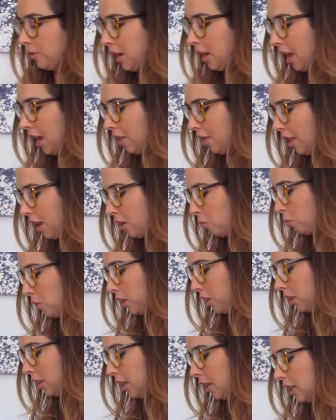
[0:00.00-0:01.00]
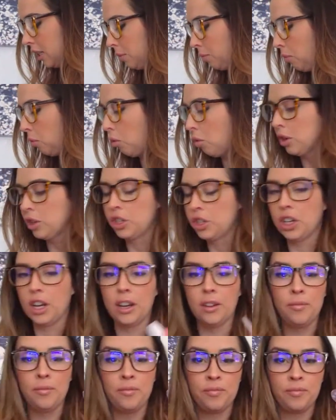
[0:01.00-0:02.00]
and then with this
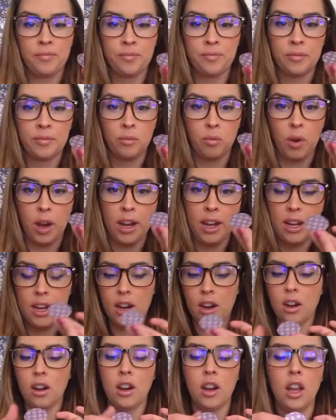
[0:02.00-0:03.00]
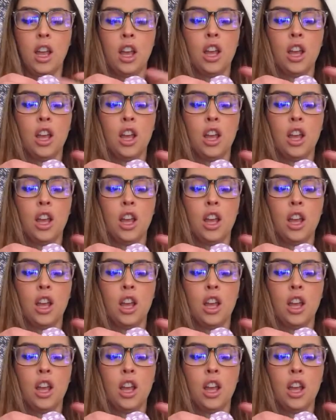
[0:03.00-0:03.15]
portion right here,